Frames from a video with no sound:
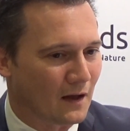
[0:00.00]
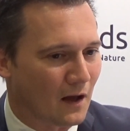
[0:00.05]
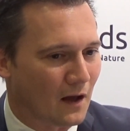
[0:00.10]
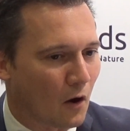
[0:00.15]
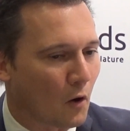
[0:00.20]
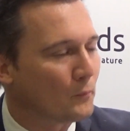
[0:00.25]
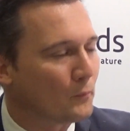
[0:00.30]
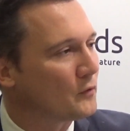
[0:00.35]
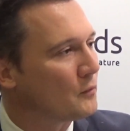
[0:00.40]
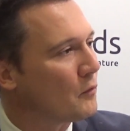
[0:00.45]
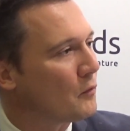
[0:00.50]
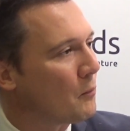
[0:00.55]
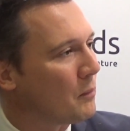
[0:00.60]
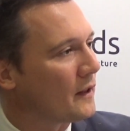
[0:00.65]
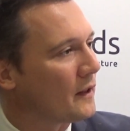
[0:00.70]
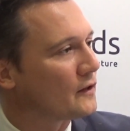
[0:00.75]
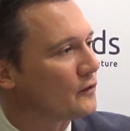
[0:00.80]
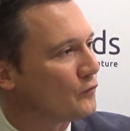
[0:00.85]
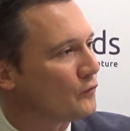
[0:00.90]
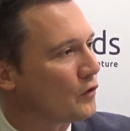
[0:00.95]
optimal
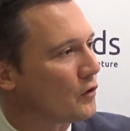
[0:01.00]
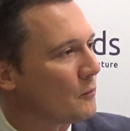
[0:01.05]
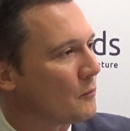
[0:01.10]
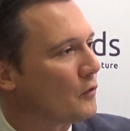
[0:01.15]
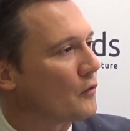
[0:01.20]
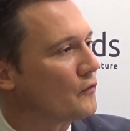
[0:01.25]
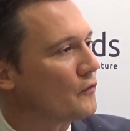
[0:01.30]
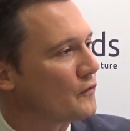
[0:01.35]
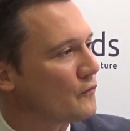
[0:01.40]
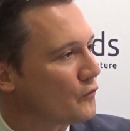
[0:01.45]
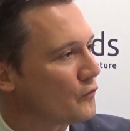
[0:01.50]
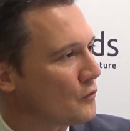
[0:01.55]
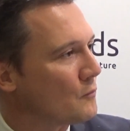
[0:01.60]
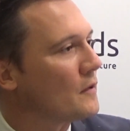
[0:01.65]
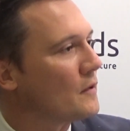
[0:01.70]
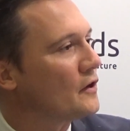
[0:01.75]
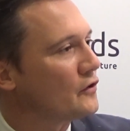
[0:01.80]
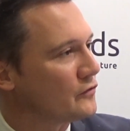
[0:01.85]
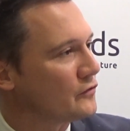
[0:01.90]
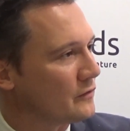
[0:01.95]
platform of
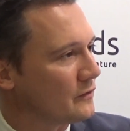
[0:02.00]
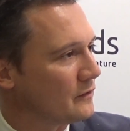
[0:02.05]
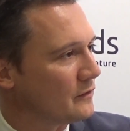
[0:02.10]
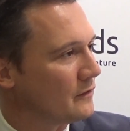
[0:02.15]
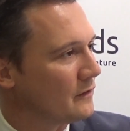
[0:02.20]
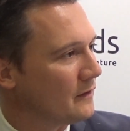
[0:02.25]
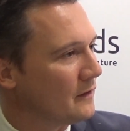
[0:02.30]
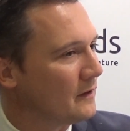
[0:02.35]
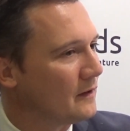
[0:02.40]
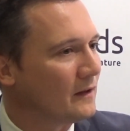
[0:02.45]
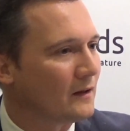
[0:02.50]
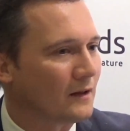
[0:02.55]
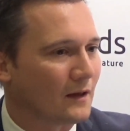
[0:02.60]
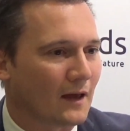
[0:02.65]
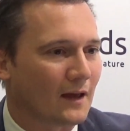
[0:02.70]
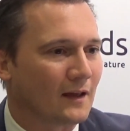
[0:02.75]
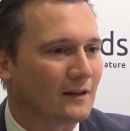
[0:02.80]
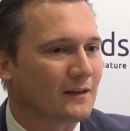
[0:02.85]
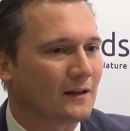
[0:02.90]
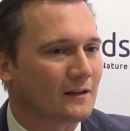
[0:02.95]
information.
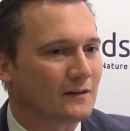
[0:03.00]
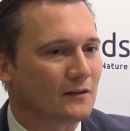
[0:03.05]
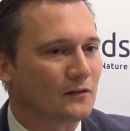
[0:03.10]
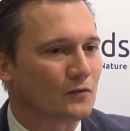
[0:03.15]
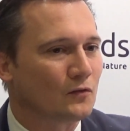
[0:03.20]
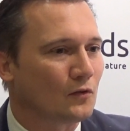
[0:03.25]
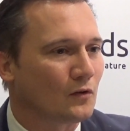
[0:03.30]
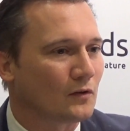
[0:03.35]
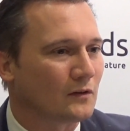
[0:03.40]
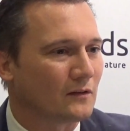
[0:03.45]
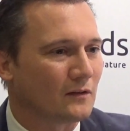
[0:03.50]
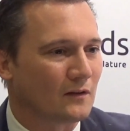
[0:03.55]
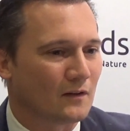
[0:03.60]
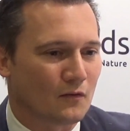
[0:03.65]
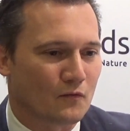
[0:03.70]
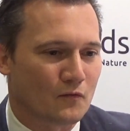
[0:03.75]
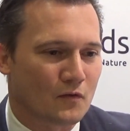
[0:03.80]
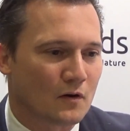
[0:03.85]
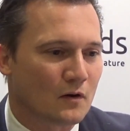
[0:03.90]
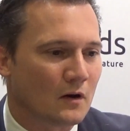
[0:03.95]
And that is not
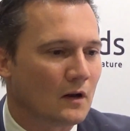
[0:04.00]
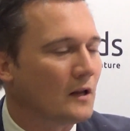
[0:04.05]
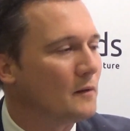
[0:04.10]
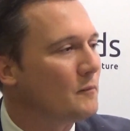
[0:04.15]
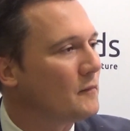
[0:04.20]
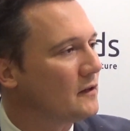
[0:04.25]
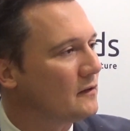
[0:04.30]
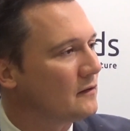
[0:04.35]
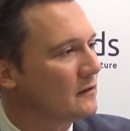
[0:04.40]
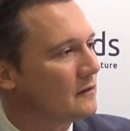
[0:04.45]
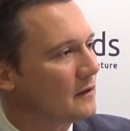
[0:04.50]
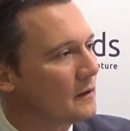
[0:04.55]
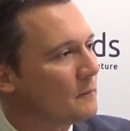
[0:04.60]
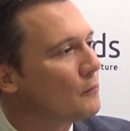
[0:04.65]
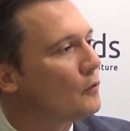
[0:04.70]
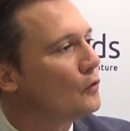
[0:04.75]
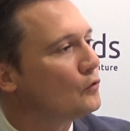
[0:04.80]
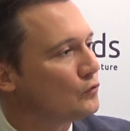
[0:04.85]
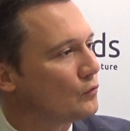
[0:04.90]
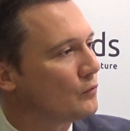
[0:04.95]
very limited and
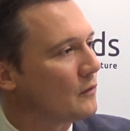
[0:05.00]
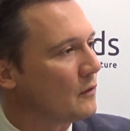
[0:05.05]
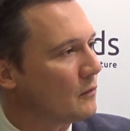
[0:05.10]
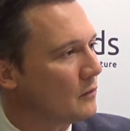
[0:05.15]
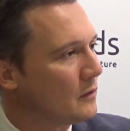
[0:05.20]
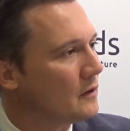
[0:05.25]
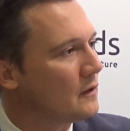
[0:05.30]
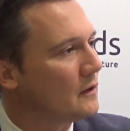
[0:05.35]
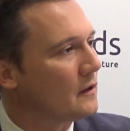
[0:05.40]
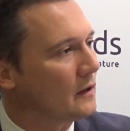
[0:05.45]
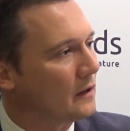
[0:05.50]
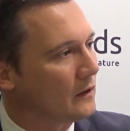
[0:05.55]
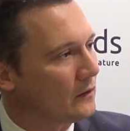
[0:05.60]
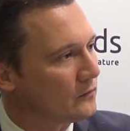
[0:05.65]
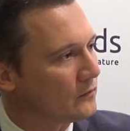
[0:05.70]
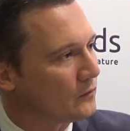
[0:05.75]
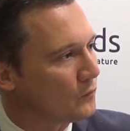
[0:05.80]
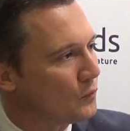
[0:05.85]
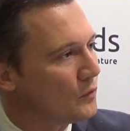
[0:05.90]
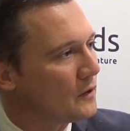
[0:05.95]
punctual.
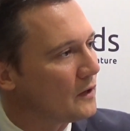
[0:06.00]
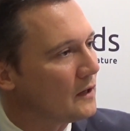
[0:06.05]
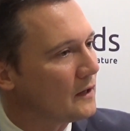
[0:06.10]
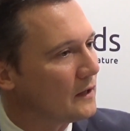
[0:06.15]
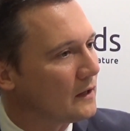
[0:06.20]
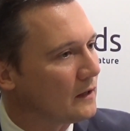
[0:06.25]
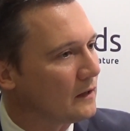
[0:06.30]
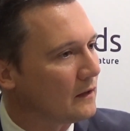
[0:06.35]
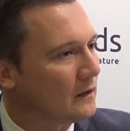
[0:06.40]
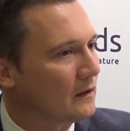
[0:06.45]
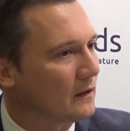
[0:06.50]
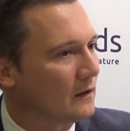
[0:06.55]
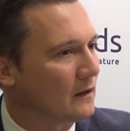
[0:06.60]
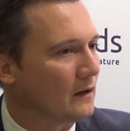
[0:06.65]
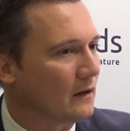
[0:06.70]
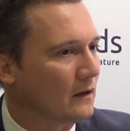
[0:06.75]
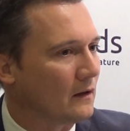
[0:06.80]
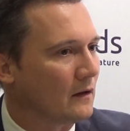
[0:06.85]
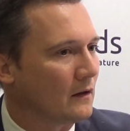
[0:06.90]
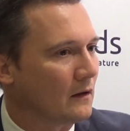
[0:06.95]
It's really
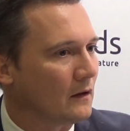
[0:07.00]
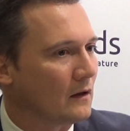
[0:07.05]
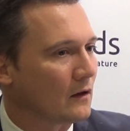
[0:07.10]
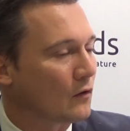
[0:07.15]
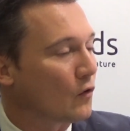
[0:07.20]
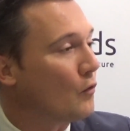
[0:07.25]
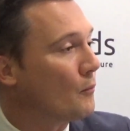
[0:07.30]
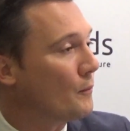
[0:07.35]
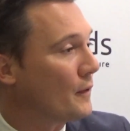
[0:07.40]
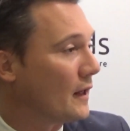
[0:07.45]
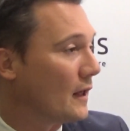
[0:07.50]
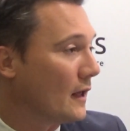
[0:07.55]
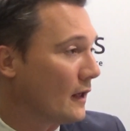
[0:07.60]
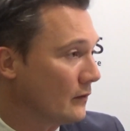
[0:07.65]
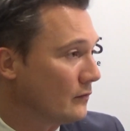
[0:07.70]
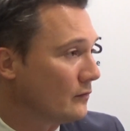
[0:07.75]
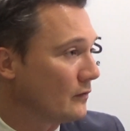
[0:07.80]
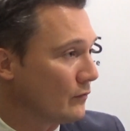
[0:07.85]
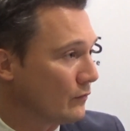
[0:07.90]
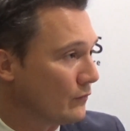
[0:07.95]

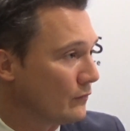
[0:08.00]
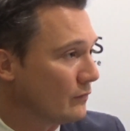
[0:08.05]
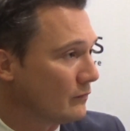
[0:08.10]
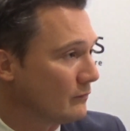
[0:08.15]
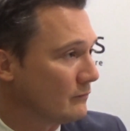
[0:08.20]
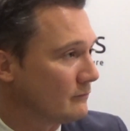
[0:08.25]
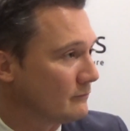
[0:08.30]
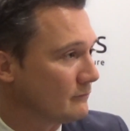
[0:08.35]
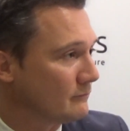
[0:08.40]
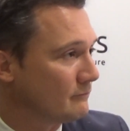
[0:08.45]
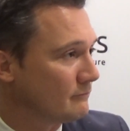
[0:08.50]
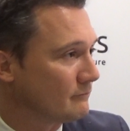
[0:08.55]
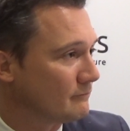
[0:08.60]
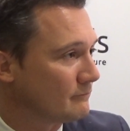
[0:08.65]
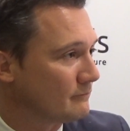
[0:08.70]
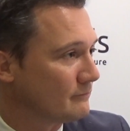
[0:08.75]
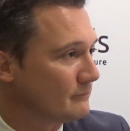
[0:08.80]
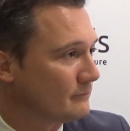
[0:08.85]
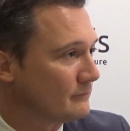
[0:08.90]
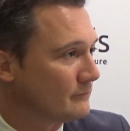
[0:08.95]
comprehensive.
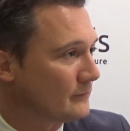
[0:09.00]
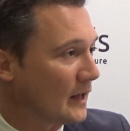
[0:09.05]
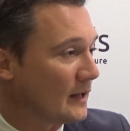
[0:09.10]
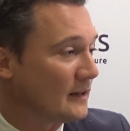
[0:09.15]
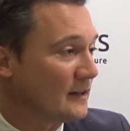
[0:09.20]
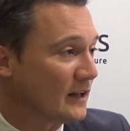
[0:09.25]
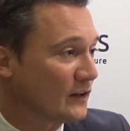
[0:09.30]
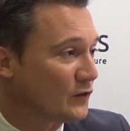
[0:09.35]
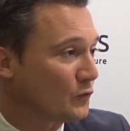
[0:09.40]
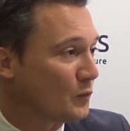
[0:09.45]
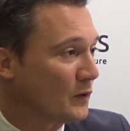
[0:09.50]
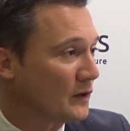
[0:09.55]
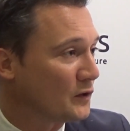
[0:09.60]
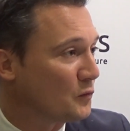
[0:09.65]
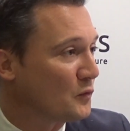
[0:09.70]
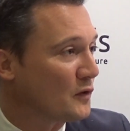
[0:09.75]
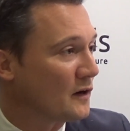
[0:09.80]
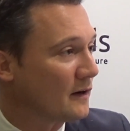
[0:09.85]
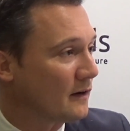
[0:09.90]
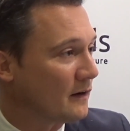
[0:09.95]
And that's what
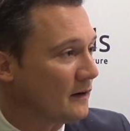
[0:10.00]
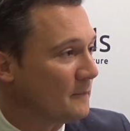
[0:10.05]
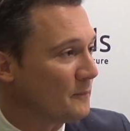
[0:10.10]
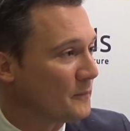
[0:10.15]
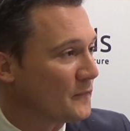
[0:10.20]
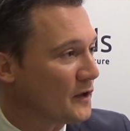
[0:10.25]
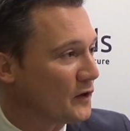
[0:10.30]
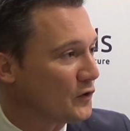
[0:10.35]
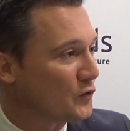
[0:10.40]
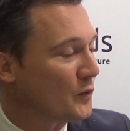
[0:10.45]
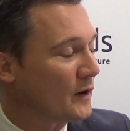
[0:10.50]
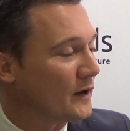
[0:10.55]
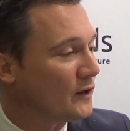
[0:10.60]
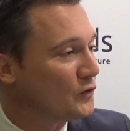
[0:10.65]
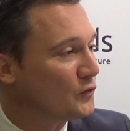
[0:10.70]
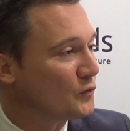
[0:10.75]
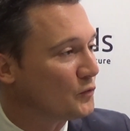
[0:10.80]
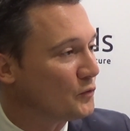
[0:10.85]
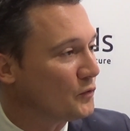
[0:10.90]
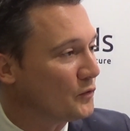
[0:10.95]
we're trying
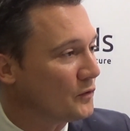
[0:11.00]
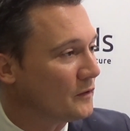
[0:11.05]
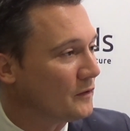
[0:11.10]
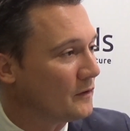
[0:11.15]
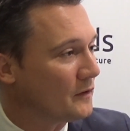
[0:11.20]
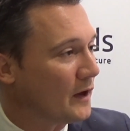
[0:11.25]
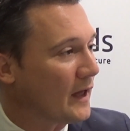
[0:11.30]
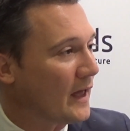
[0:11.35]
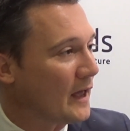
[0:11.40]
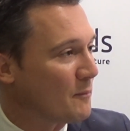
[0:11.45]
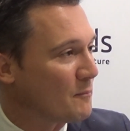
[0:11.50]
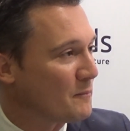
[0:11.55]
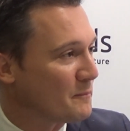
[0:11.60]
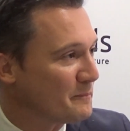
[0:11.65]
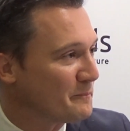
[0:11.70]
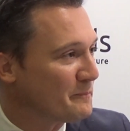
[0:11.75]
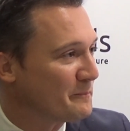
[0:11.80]
to aim.